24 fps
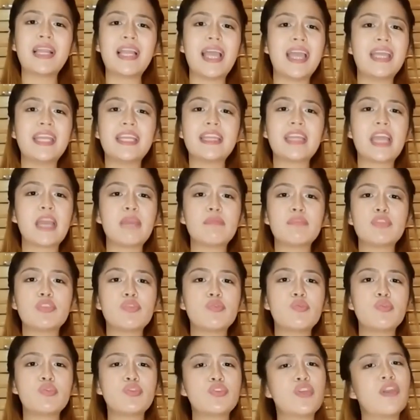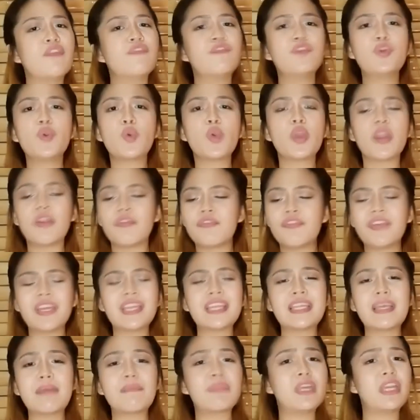anytime soon, so if you are a
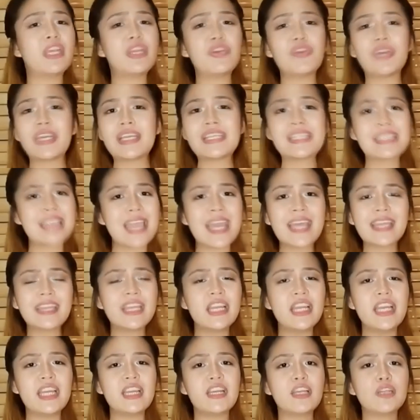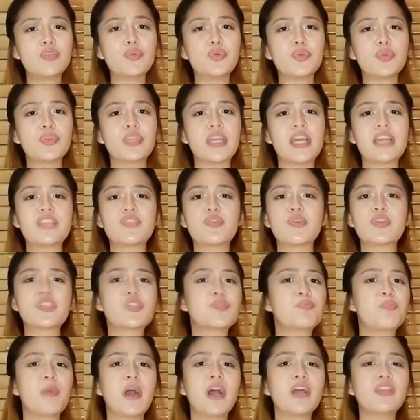victim, then you can take the legal route as a
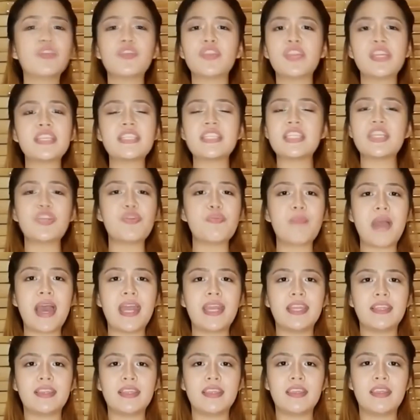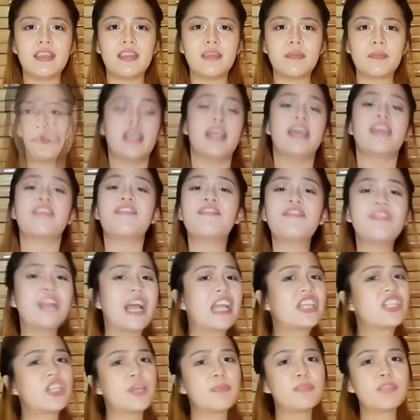response to this inhumanity. The
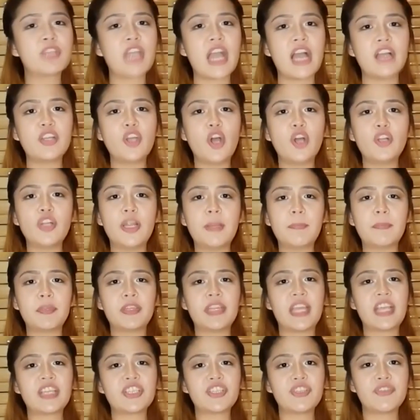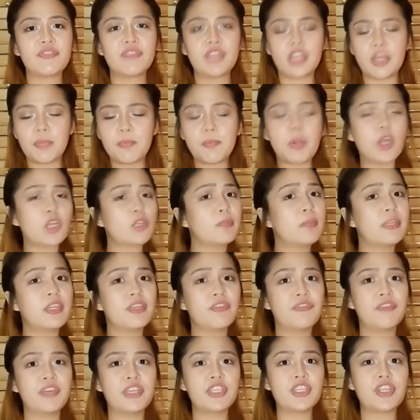flagship Child Online Protection of the Department
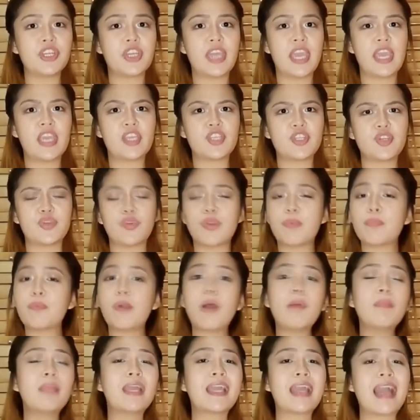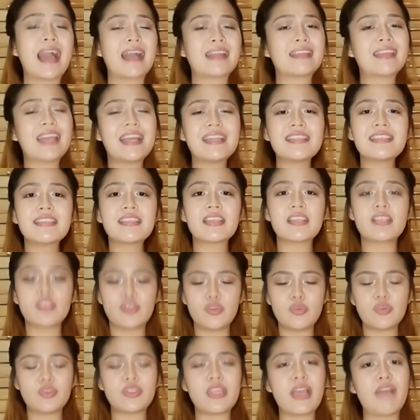of Education, Republic Act
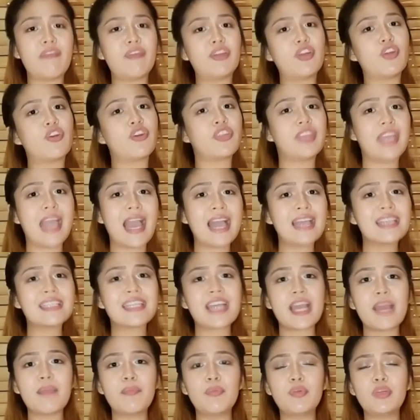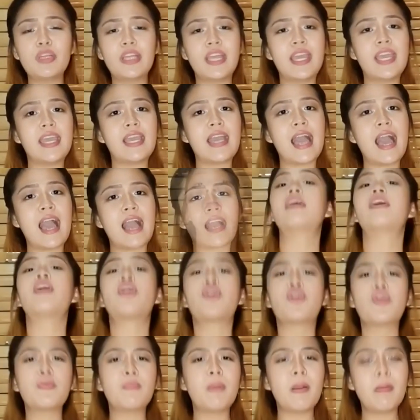10627 or the Anti-Bullying Act,
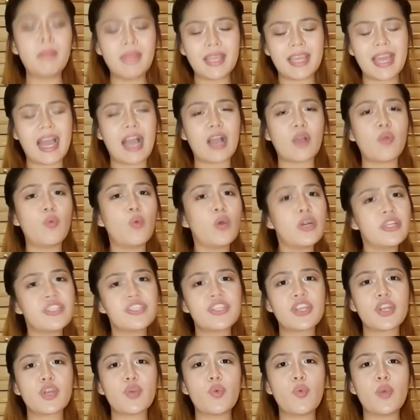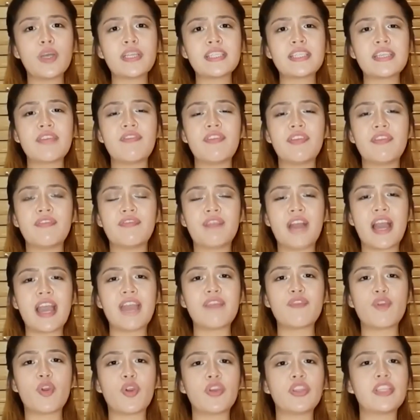Republic Act
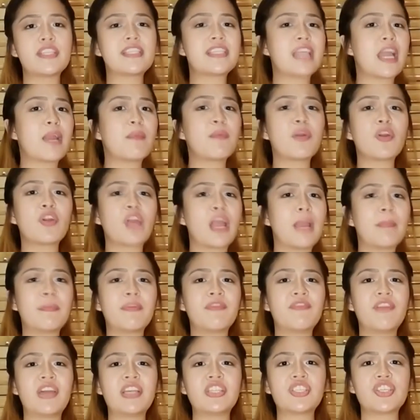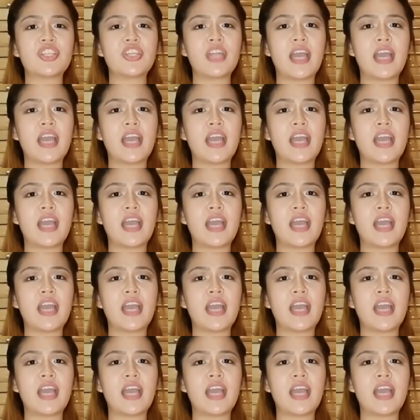10175 or the Cybercrime Prevention